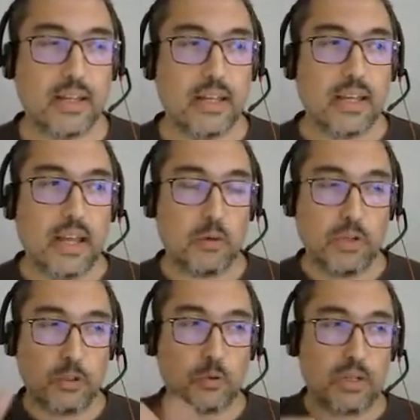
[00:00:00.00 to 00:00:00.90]
uh, we
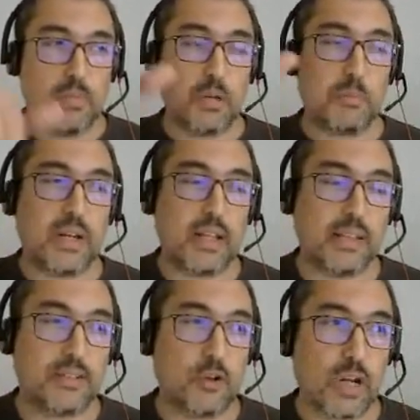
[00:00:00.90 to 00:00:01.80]
need to remember that this
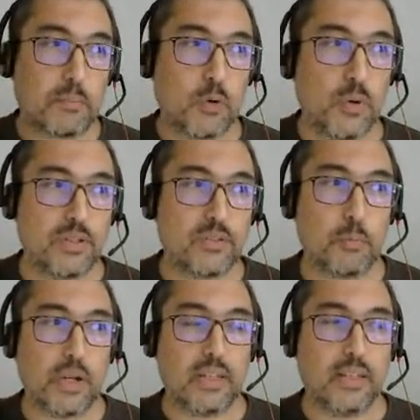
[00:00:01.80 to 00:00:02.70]
GRUB who is
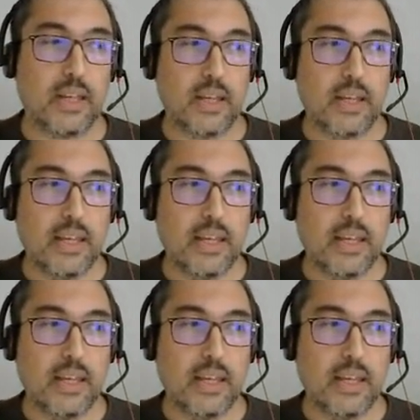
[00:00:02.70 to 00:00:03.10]
opening the